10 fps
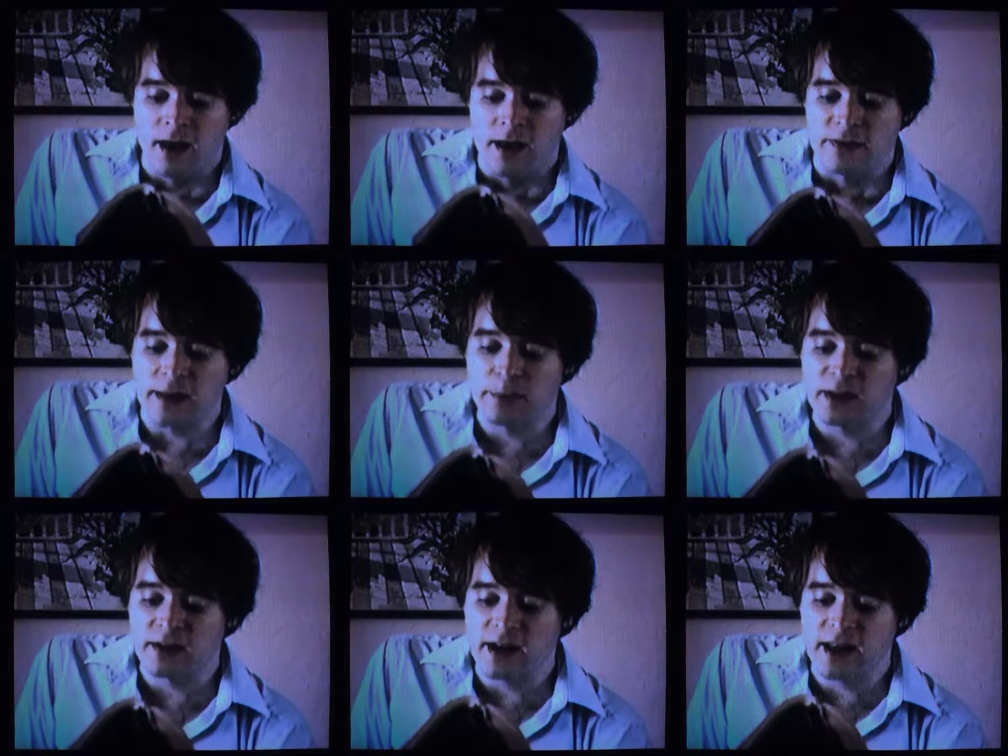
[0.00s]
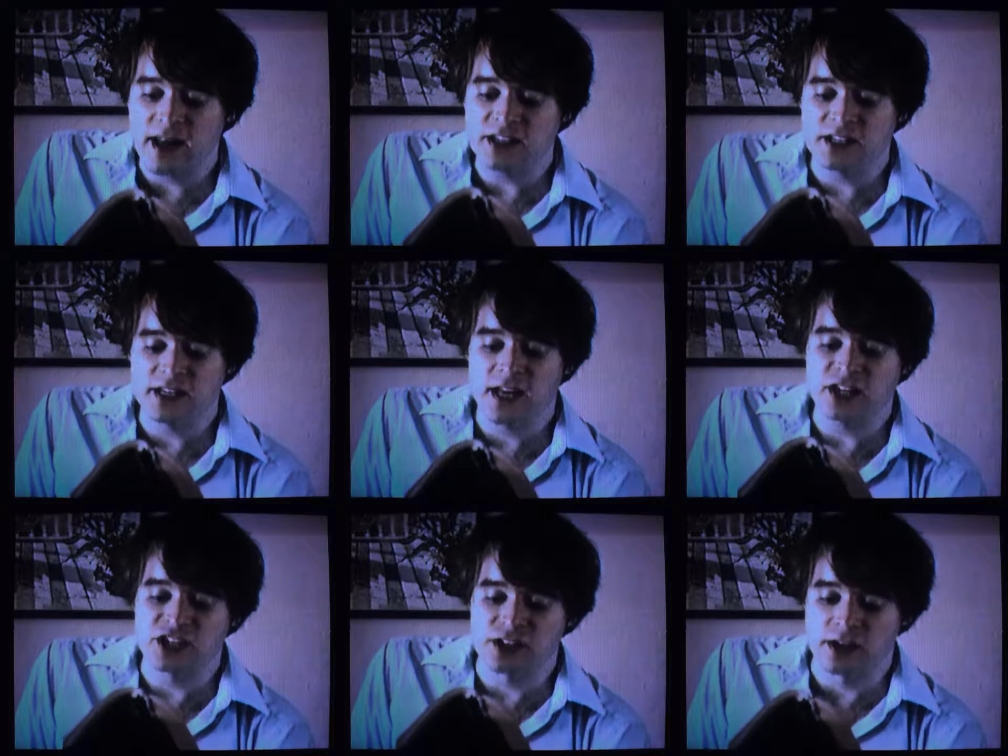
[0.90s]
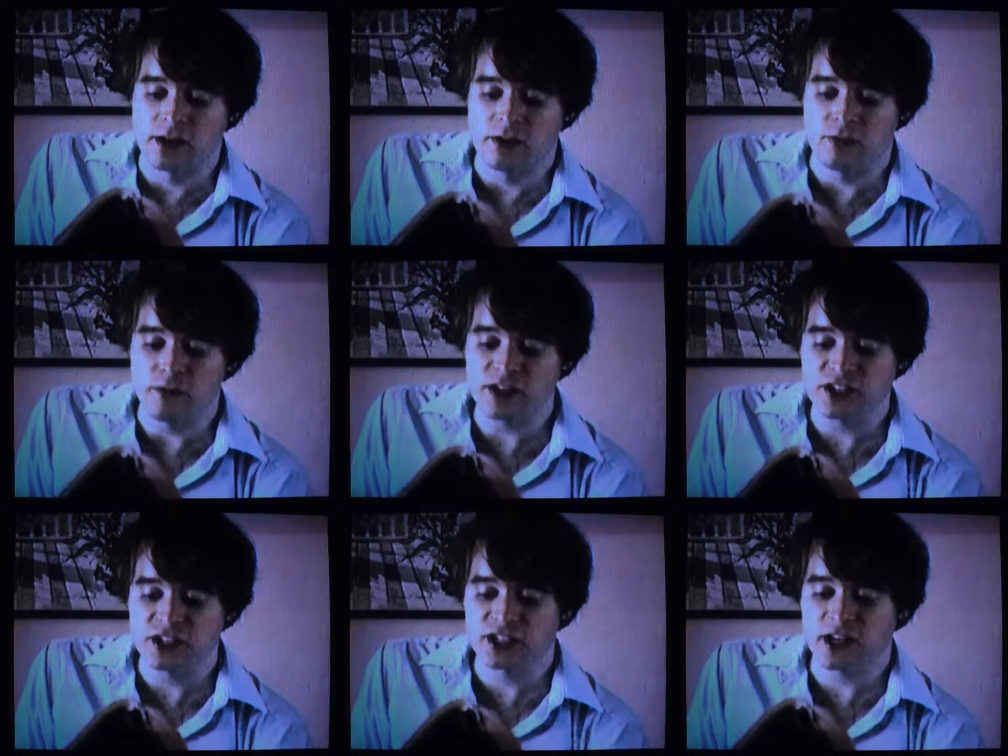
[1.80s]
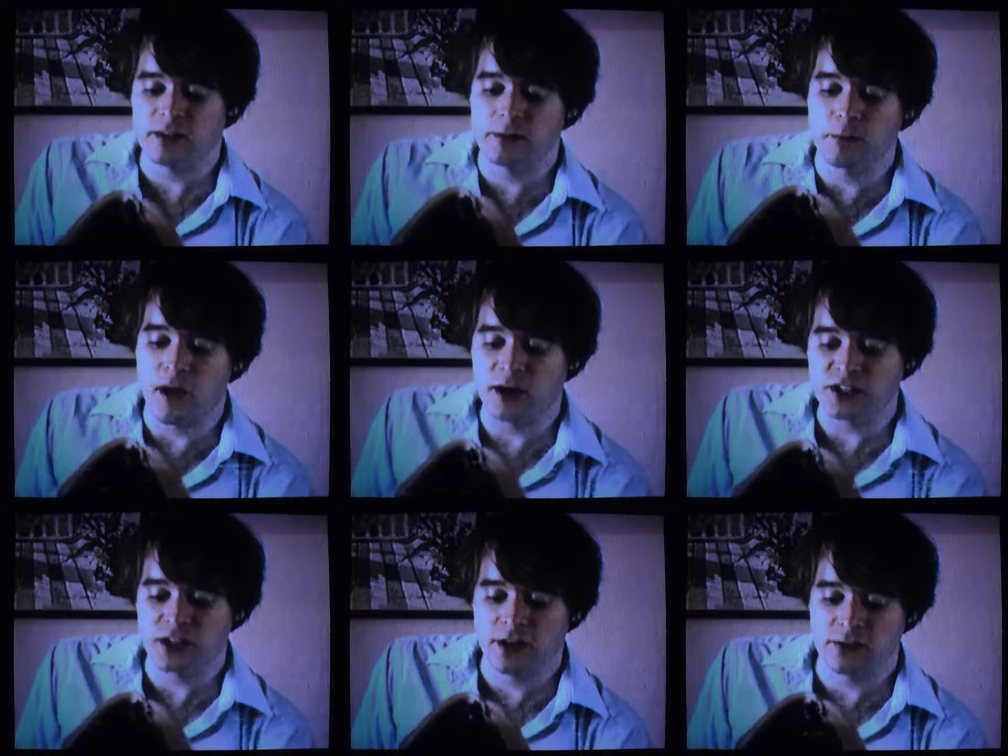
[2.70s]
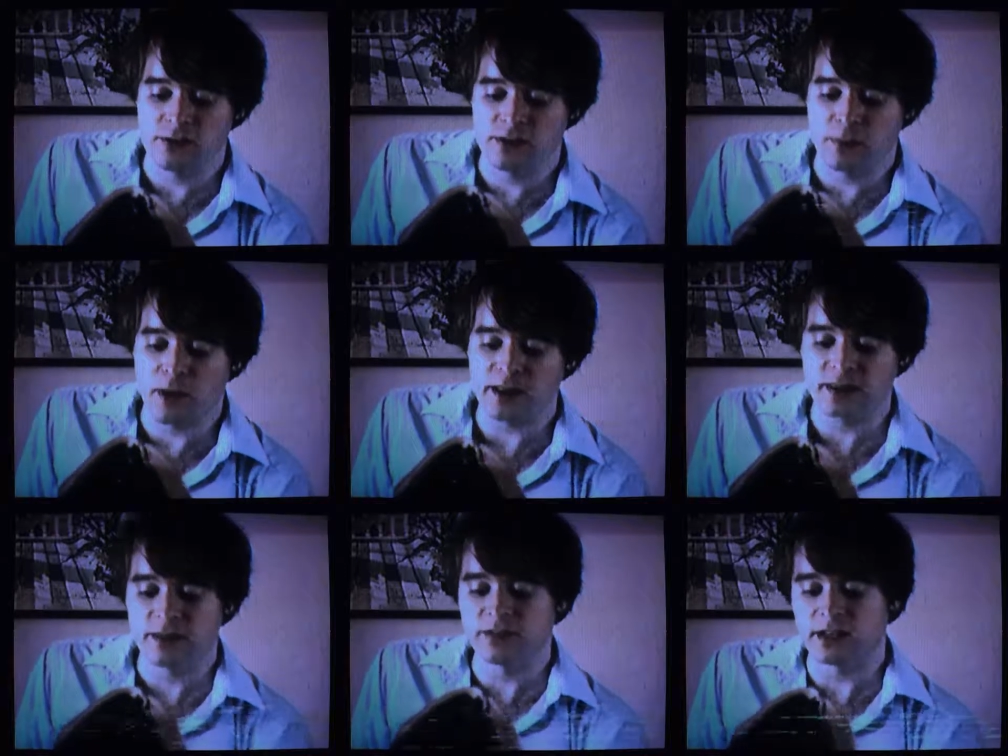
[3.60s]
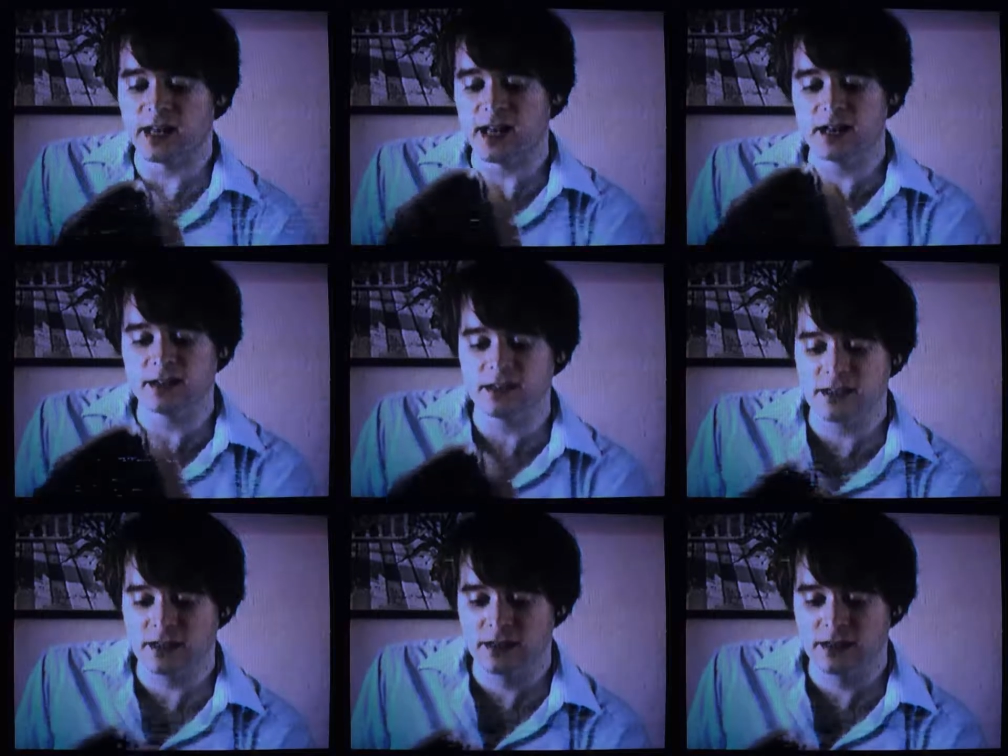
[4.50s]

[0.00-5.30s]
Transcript: That bitter and hasty nation, which shall march through the breadth of the land,